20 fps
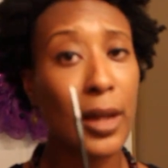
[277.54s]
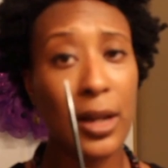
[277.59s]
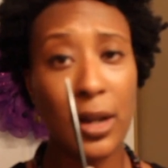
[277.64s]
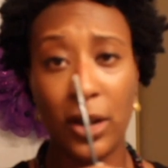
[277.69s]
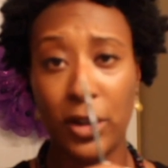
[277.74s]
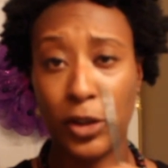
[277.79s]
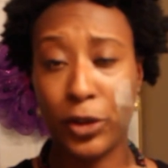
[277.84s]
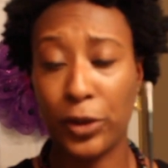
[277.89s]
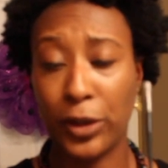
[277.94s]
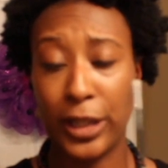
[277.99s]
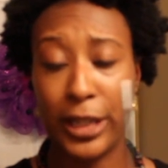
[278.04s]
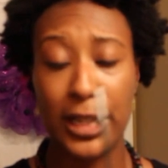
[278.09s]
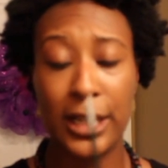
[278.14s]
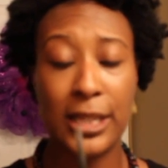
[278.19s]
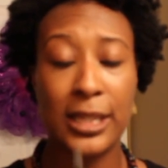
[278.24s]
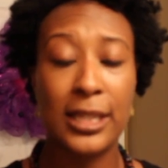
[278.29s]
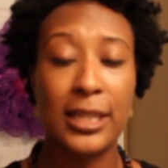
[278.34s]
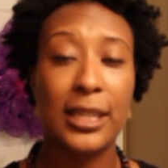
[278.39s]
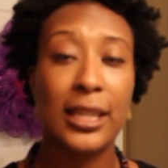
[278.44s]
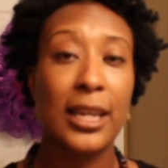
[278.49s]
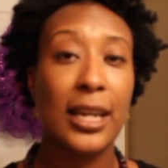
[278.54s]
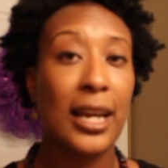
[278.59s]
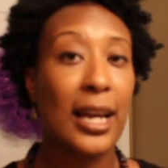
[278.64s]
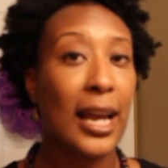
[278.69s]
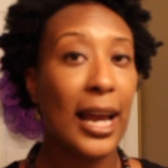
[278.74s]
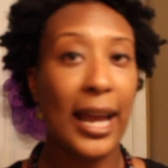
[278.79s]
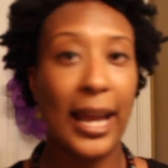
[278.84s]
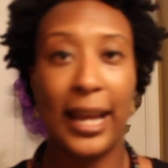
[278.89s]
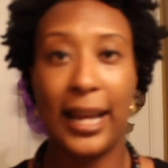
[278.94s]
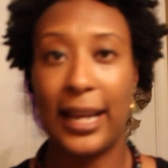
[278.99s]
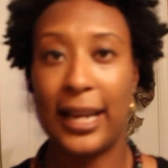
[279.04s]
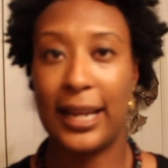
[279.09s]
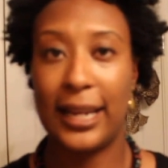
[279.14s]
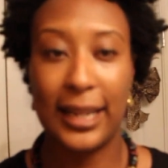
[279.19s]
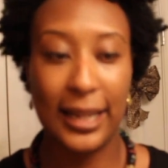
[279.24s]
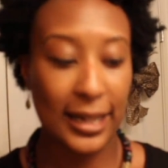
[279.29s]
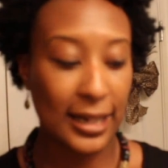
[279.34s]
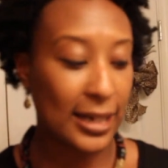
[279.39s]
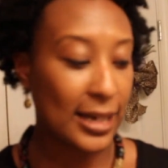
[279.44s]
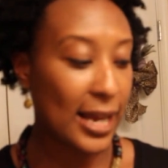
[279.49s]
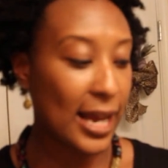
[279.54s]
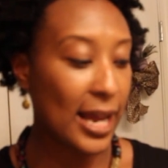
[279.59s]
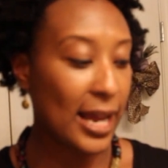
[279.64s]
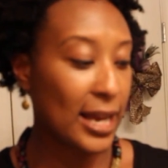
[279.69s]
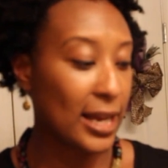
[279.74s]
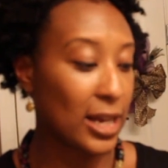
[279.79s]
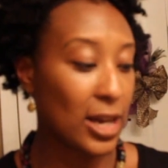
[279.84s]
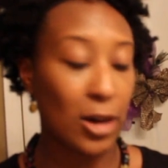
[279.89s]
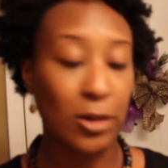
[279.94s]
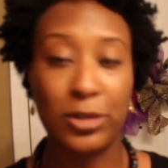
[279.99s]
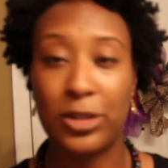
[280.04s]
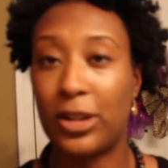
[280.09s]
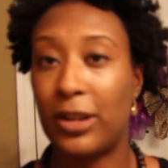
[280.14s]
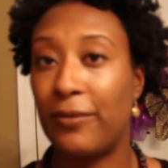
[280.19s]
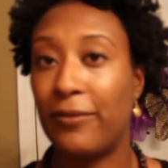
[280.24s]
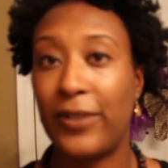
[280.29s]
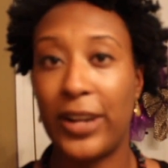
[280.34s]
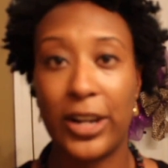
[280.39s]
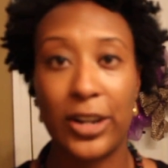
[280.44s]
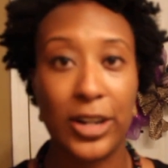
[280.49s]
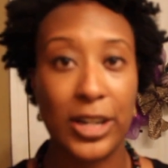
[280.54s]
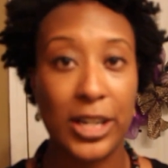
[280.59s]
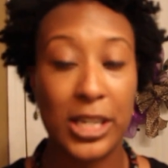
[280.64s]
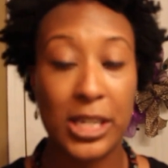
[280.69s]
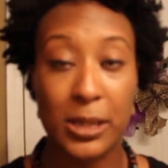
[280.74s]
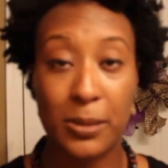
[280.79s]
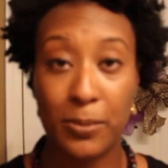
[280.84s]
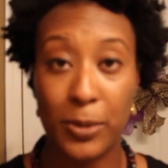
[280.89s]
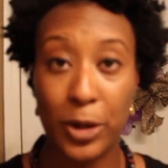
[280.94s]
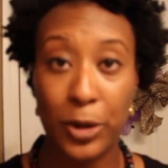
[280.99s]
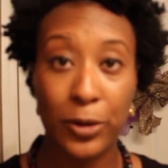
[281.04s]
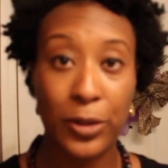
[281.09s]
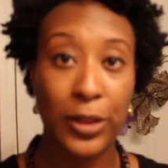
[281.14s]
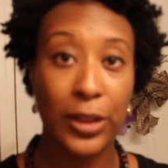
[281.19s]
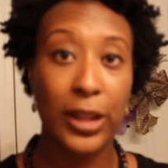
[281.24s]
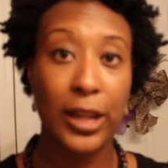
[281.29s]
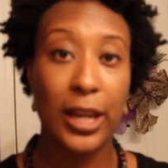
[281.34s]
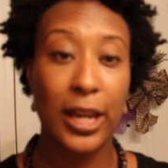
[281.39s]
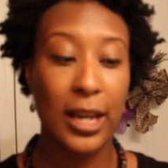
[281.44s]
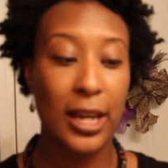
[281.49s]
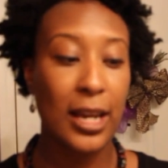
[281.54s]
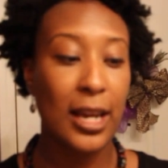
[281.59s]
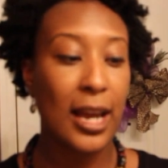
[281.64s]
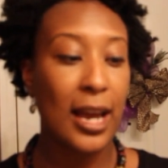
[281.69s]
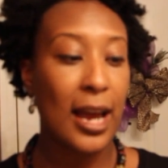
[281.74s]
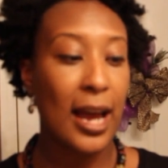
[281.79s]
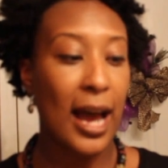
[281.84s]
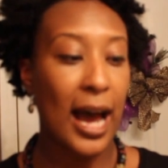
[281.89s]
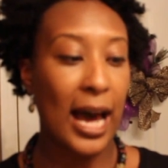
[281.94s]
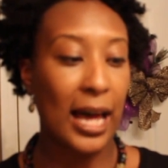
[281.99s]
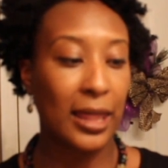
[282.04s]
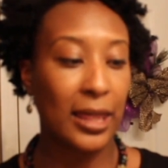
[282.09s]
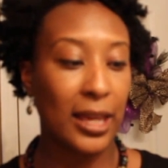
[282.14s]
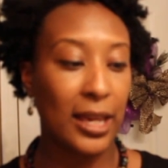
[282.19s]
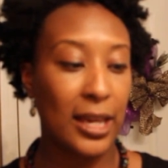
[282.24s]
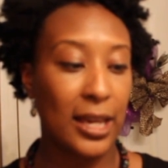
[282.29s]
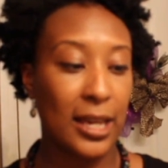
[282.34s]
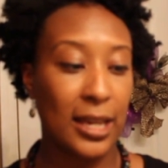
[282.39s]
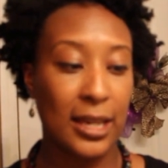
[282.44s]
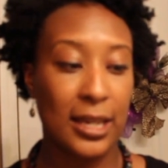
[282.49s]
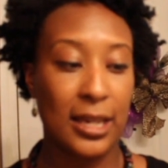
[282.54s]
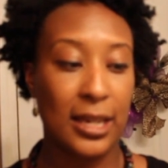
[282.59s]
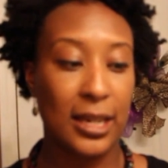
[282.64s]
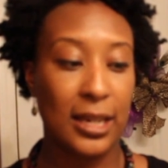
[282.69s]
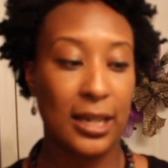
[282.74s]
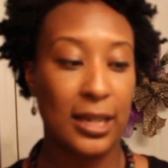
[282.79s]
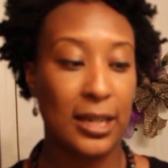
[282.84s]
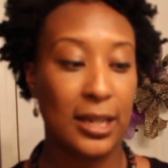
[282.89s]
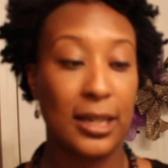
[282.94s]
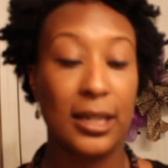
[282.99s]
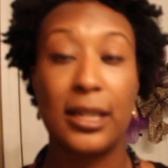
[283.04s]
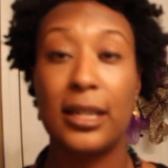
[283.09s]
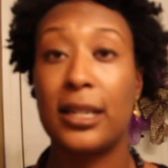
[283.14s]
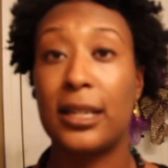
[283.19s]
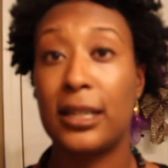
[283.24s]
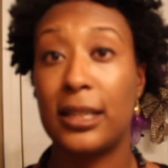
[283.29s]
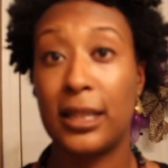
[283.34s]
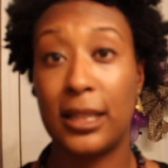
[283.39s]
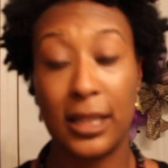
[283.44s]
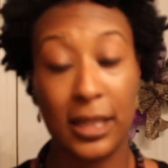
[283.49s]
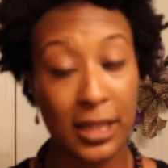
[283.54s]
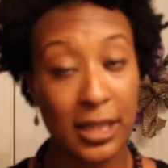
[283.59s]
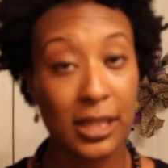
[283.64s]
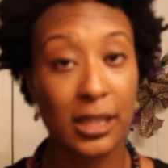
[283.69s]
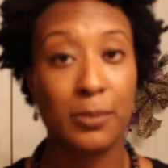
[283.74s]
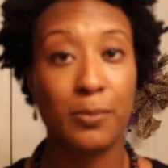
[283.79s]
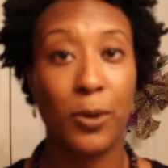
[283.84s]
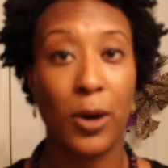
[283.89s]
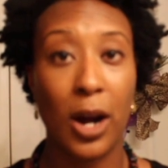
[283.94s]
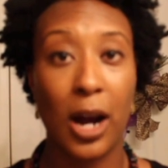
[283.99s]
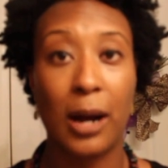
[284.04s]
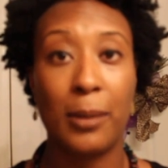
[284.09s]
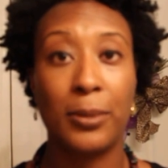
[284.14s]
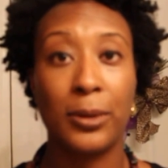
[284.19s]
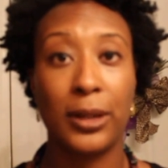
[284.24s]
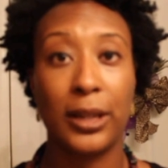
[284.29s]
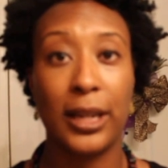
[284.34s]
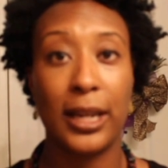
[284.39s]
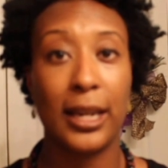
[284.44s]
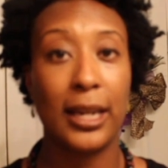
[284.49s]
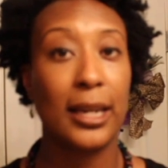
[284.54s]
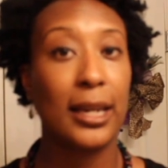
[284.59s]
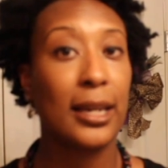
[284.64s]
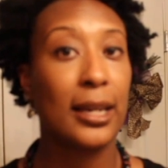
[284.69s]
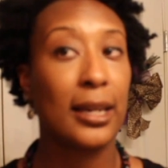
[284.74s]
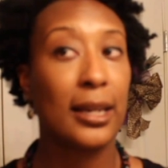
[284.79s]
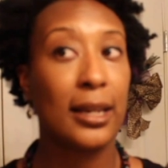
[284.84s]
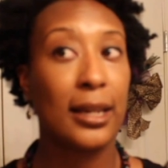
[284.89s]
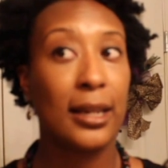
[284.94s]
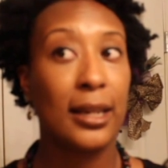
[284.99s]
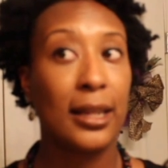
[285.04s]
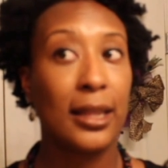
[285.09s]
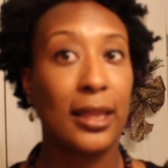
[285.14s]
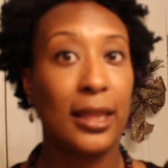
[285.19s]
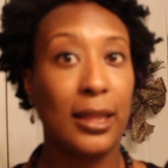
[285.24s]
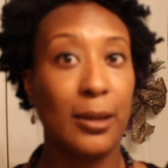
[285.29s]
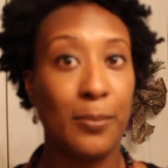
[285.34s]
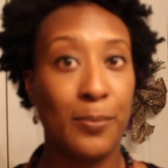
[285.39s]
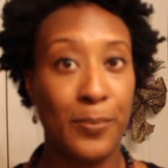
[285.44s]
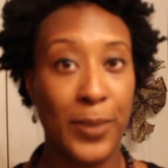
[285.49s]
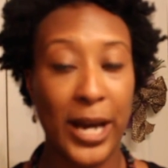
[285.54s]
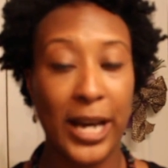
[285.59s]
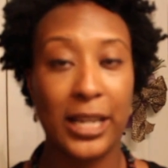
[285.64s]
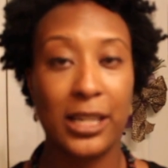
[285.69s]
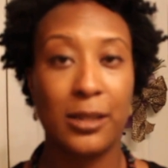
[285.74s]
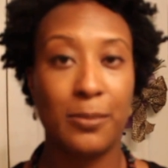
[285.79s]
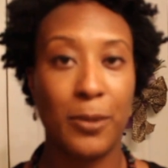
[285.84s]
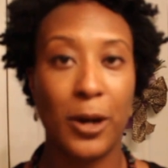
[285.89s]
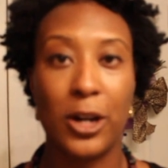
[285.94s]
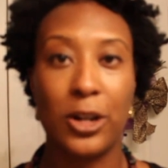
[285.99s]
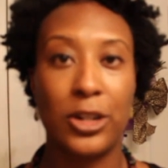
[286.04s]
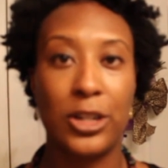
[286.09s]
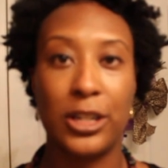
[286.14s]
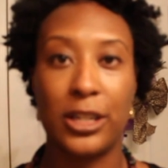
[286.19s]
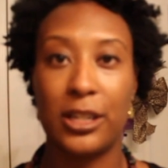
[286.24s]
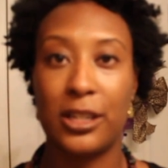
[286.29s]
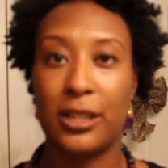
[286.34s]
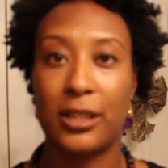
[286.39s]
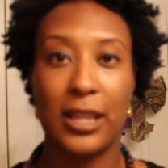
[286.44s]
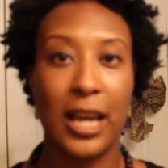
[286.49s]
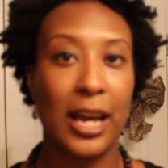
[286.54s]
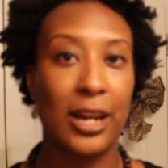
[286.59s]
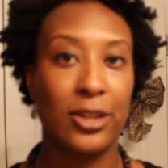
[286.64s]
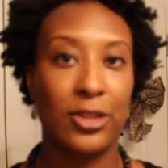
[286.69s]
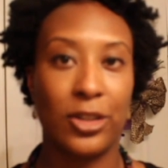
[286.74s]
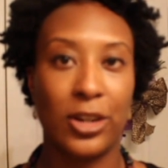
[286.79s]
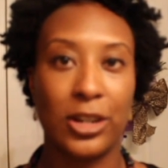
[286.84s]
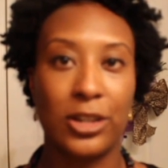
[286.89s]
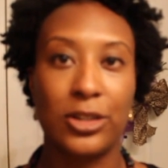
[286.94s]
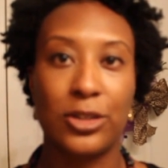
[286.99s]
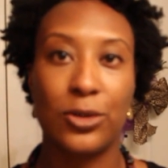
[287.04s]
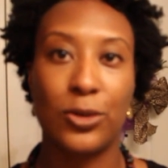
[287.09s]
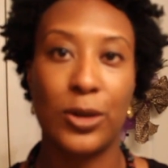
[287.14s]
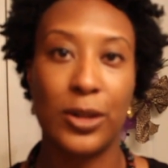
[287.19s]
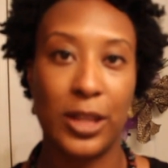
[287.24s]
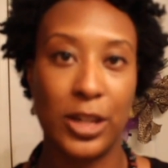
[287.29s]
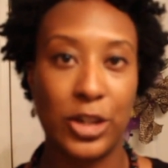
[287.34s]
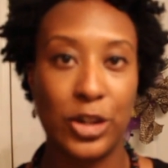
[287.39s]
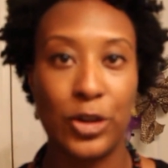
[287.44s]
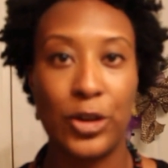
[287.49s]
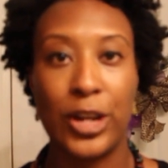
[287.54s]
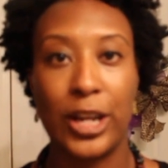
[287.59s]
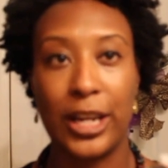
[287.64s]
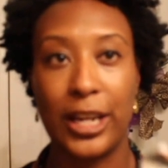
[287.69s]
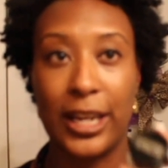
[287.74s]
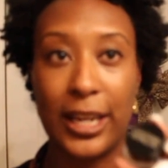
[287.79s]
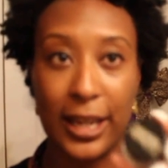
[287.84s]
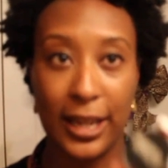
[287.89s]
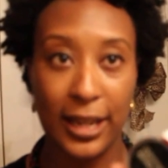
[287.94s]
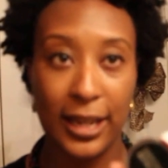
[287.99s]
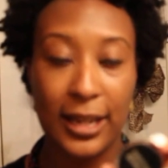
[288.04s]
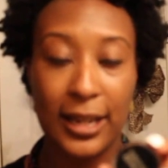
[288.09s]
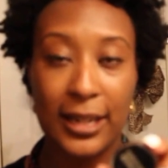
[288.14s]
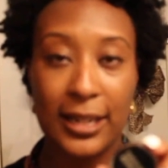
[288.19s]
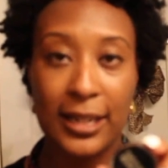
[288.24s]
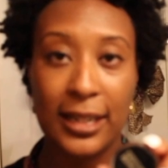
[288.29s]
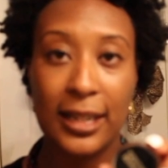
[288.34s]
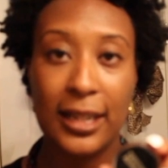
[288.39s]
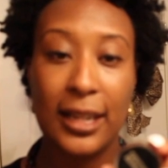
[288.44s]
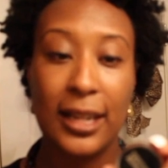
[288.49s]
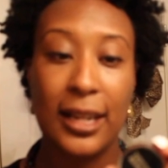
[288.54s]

your lids, and it goes on very smoothly. I think this is probably the best purchase at a drugstore that you can get.